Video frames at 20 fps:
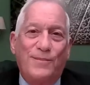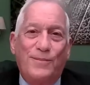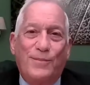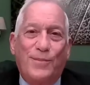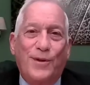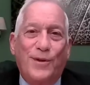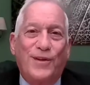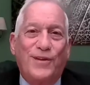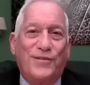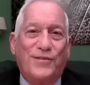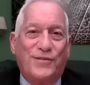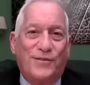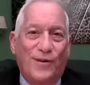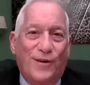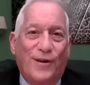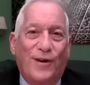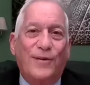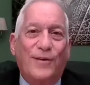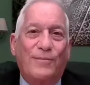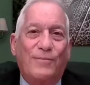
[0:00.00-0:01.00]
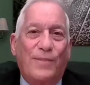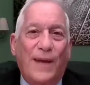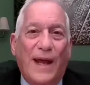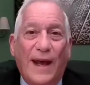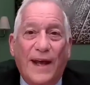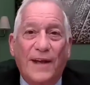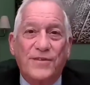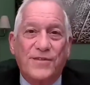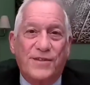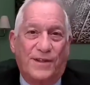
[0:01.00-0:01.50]
pretty strong
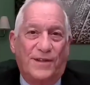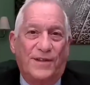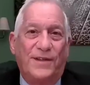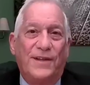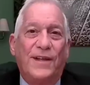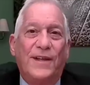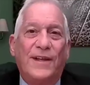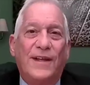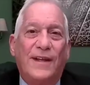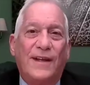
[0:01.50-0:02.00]
passion